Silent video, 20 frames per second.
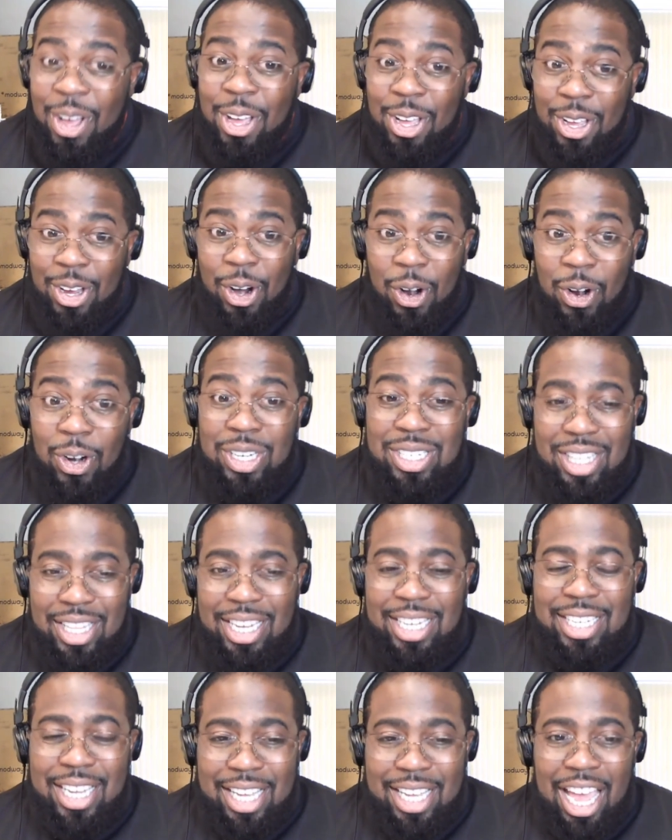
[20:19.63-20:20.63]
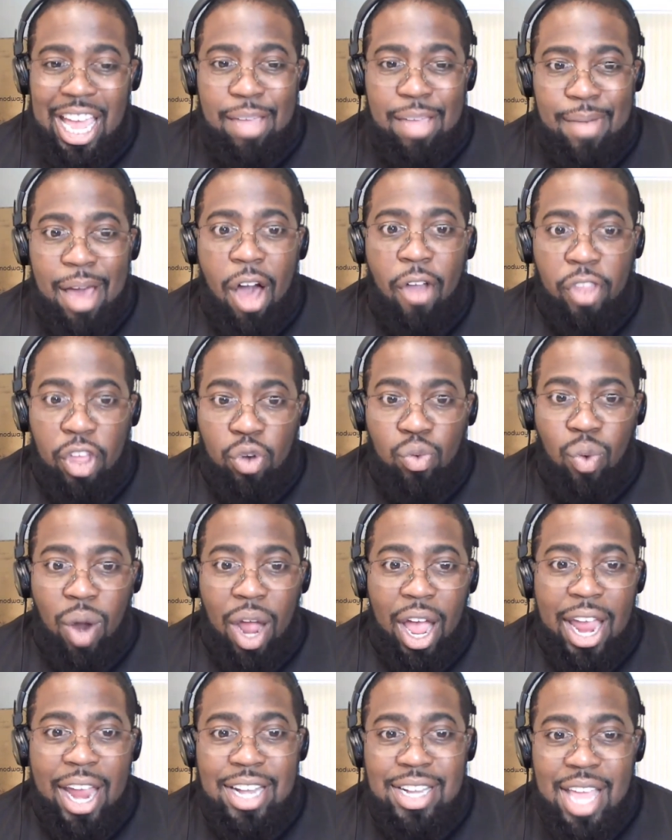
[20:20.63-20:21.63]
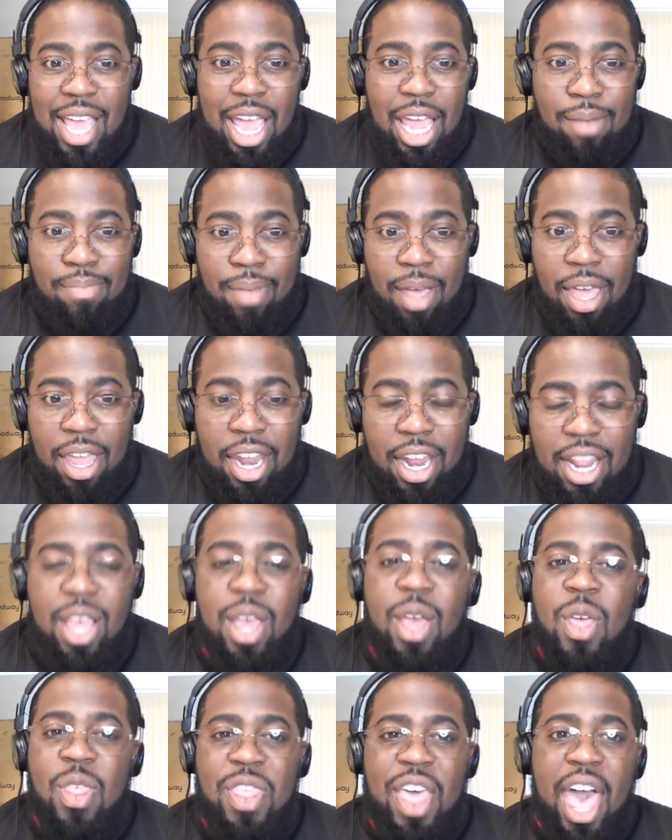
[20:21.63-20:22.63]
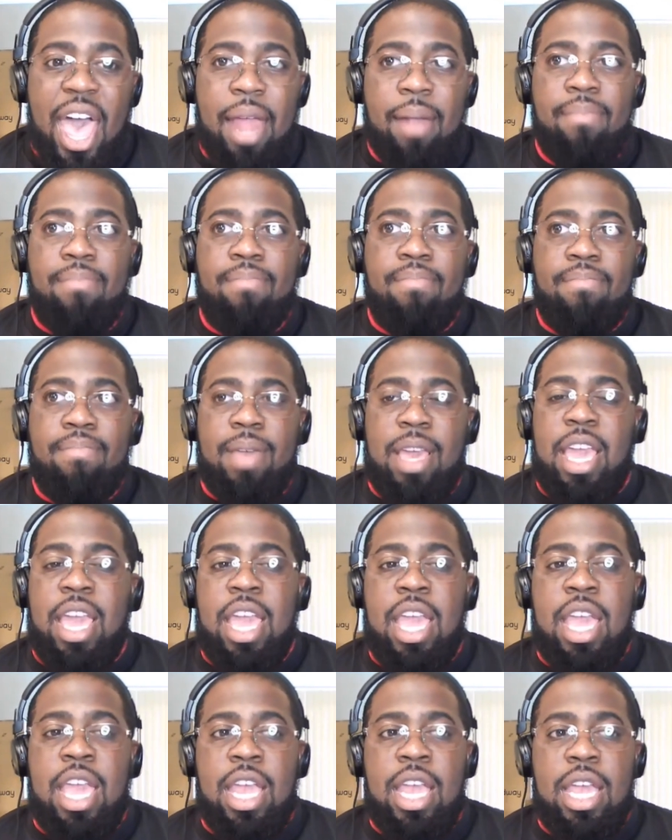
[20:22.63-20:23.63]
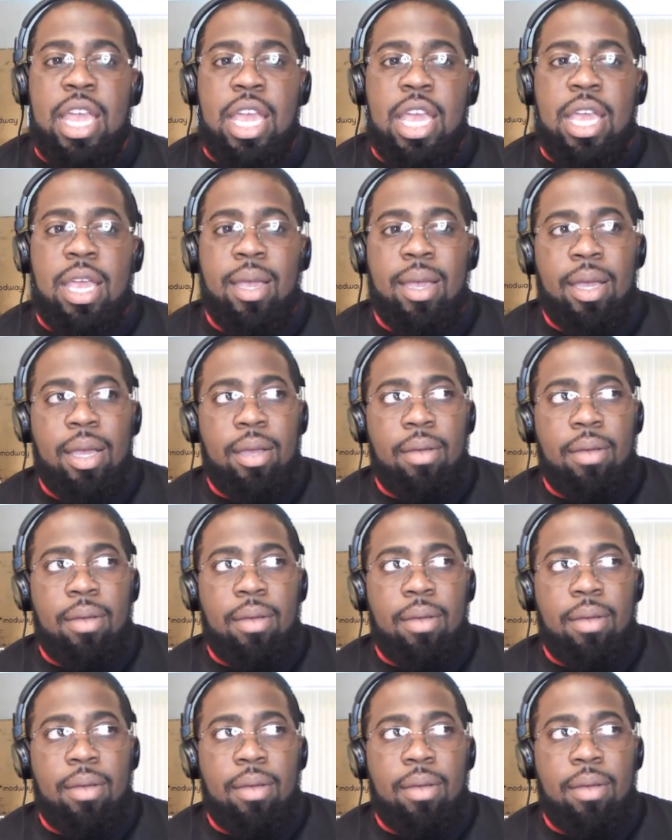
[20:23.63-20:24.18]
you heard things that came out that Ryan Day admitted that he